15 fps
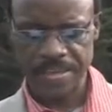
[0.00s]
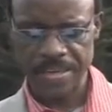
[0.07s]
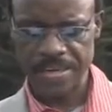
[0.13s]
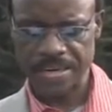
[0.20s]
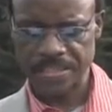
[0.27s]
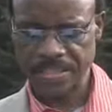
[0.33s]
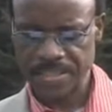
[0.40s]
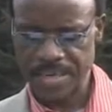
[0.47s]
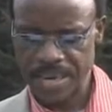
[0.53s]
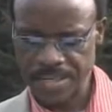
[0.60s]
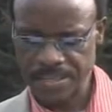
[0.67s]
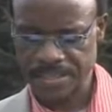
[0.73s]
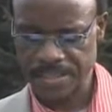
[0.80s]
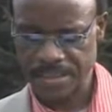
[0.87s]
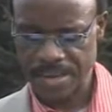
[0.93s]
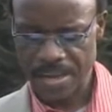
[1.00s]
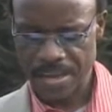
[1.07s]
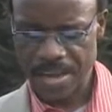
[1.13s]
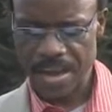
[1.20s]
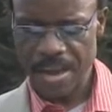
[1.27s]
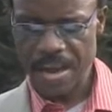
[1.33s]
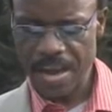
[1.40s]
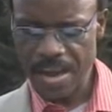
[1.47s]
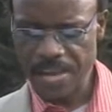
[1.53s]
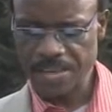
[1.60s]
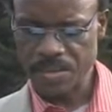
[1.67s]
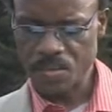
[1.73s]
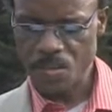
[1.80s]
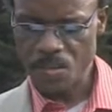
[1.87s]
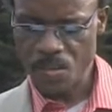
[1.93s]
nationality,
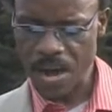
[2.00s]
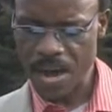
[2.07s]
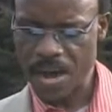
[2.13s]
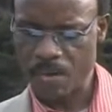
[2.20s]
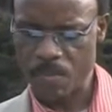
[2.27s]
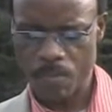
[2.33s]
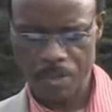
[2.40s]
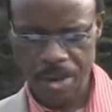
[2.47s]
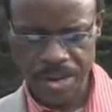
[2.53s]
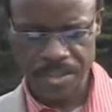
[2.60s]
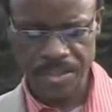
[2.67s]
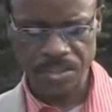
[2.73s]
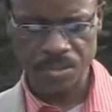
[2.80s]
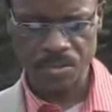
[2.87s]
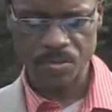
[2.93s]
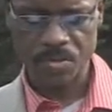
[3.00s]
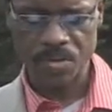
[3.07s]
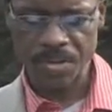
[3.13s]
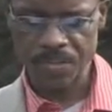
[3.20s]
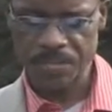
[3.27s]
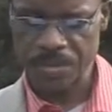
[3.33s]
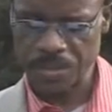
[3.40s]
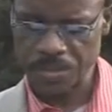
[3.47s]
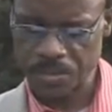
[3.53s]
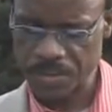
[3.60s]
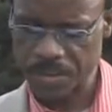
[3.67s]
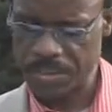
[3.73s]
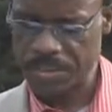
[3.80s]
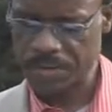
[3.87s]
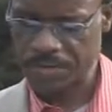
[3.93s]
and who are willing to contribute to
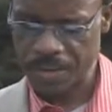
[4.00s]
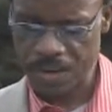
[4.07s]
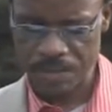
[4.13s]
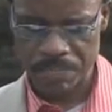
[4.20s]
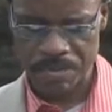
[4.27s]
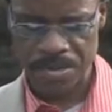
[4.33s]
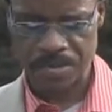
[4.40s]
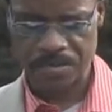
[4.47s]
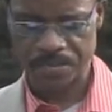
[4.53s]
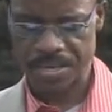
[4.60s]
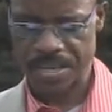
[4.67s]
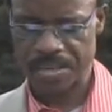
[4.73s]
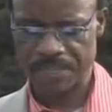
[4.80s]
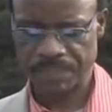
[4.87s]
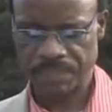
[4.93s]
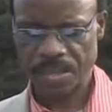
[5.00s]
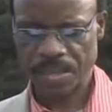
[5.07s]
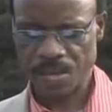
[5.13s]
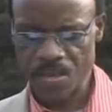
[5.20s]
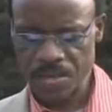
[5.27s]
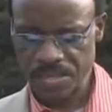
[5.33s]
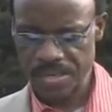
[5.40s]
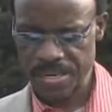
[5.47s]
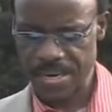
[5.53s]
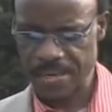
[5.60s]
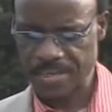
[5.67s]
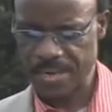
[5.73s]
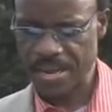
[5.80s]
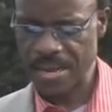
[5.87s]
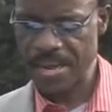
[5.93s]
the development of the continent
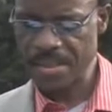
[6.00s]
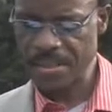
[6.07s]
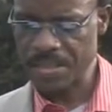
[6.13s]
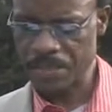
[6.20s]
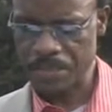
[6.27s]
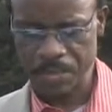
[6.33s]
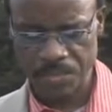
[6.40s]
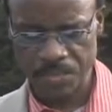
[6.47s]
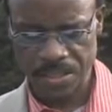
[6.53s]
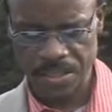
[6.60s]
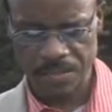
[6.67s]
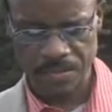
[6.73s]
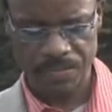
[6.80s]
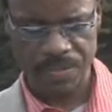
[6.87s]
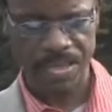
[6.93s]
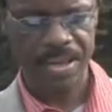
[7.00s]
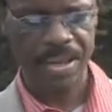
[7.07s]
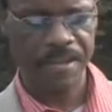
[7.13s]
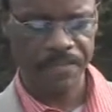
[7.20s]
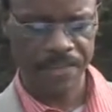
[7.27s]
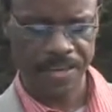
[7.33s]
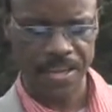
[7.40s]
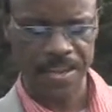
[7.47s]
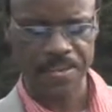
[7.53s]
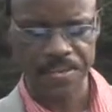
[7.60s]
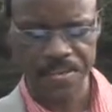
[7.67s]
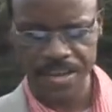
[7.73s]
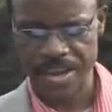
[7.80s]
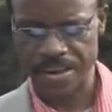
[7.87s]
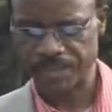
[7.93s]
and the building of the African
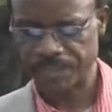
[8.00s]
Union.